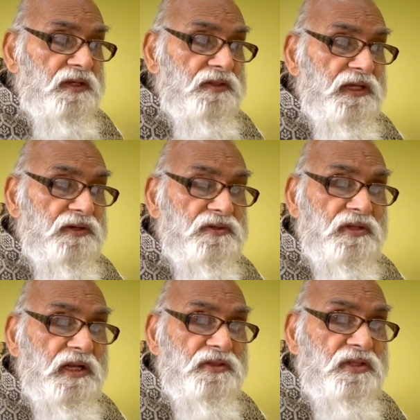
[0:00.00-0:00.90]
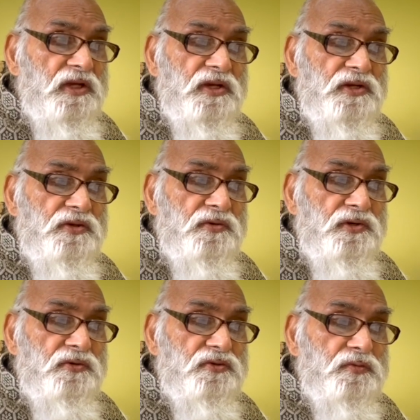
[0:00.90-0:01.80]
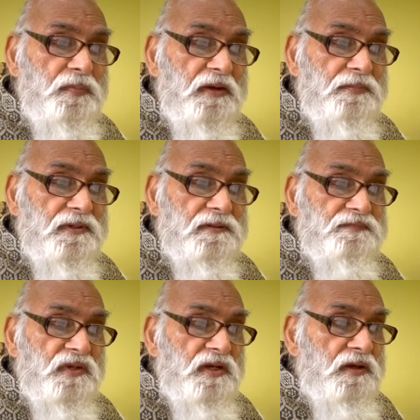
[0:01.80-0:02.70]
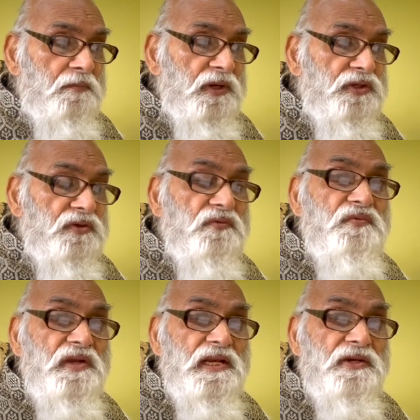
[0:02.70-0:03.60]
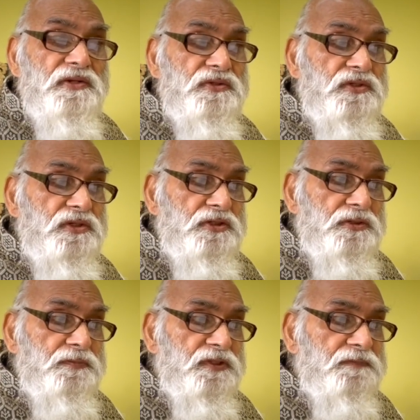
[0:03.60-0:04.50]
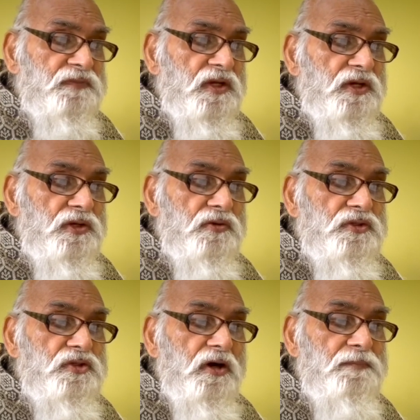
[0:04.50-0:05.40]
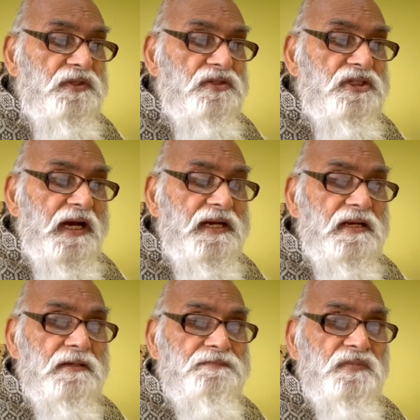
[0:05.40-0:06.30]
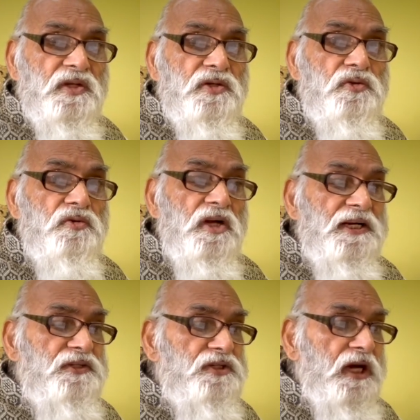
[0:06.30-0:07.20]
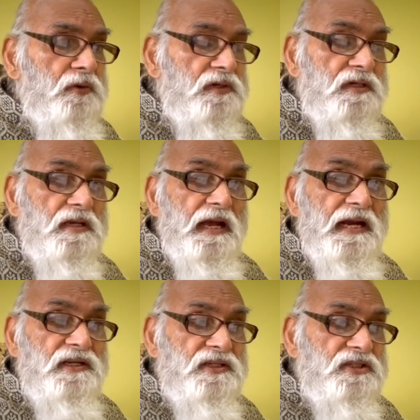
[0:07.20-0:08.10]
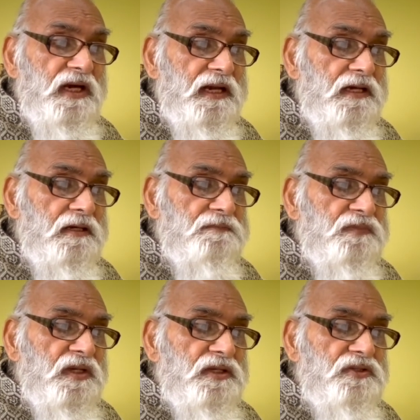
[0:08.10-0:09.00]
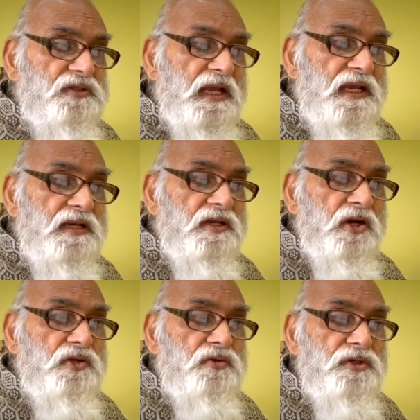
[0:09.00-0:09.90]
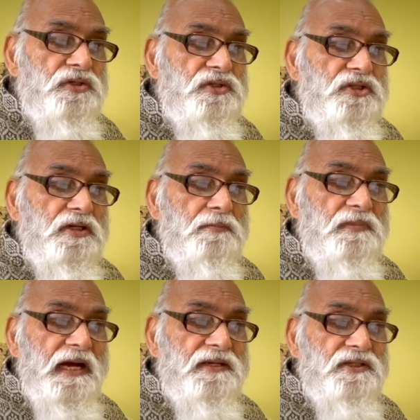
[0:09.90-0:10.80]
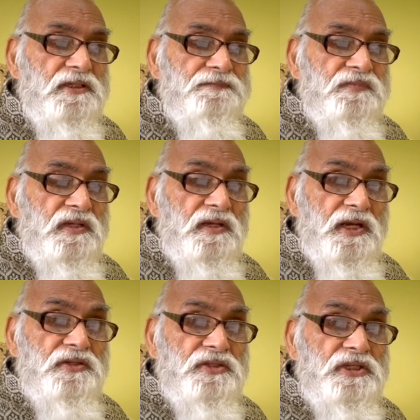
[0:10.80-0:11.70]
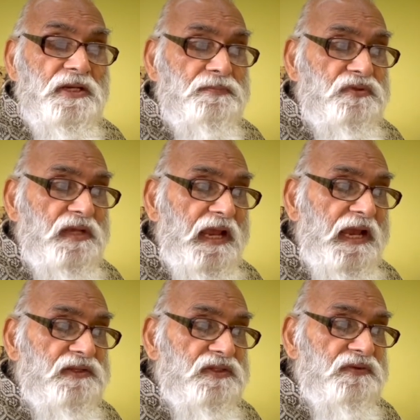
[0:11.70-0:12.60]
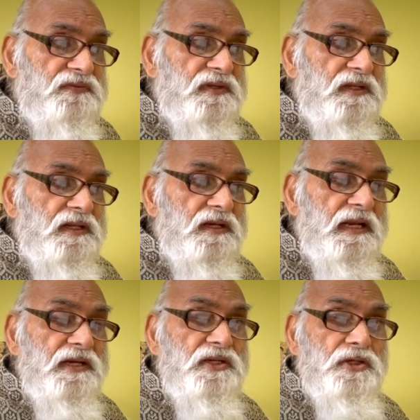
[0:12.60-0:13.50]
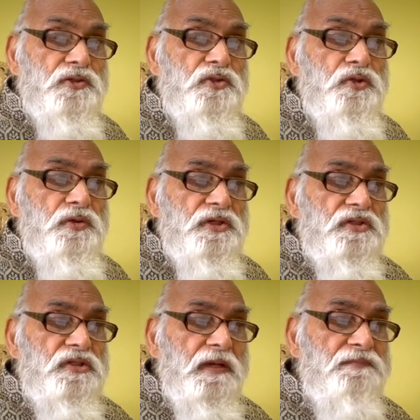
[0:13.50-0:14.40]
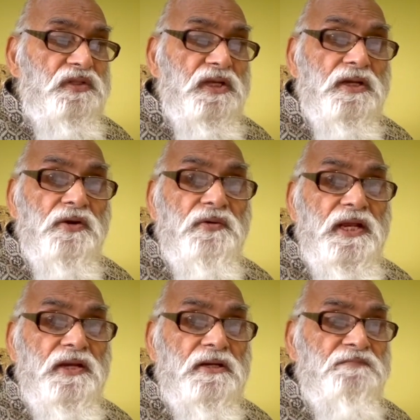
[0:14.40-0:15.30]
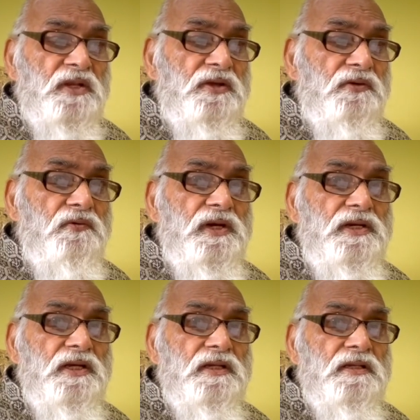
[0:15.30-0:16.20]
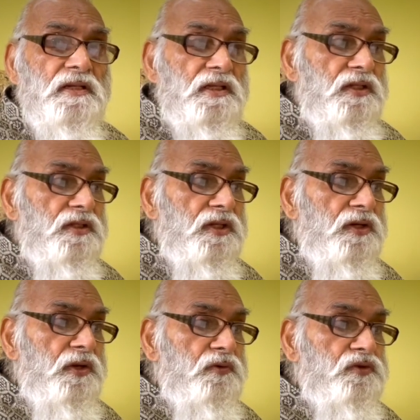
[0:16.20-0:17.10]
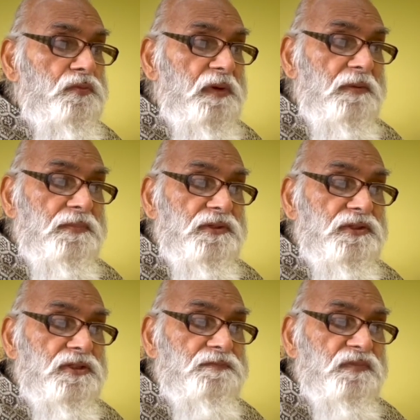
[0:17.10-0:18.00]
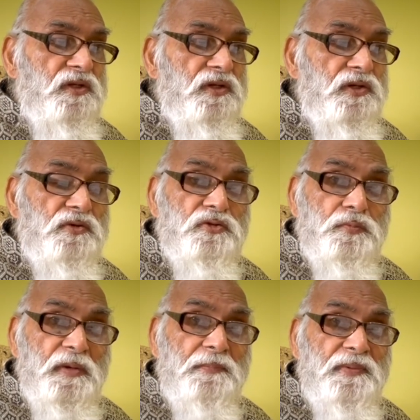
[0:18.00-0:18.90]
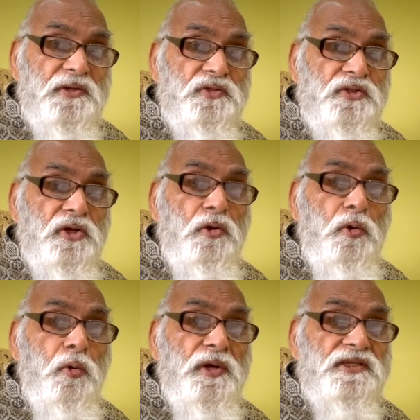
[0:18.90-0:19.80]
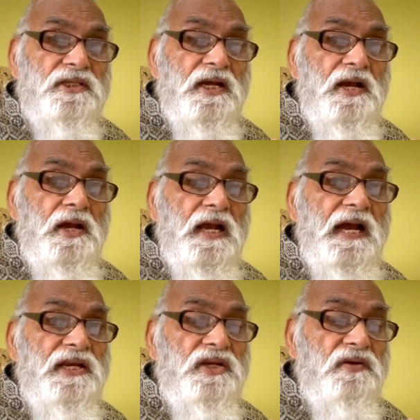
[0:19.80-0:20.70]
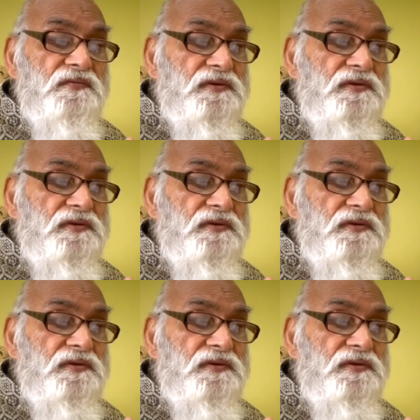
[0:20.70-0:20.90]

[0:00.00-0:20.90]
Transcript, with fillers: There is nothing in your newspaper, but you feel disturbed. You stop the child. Do not shout at the child, saying not to disturb daddy. It seems as if daddy is doing something great reading the newspapers. Newspaper is the lowest kind of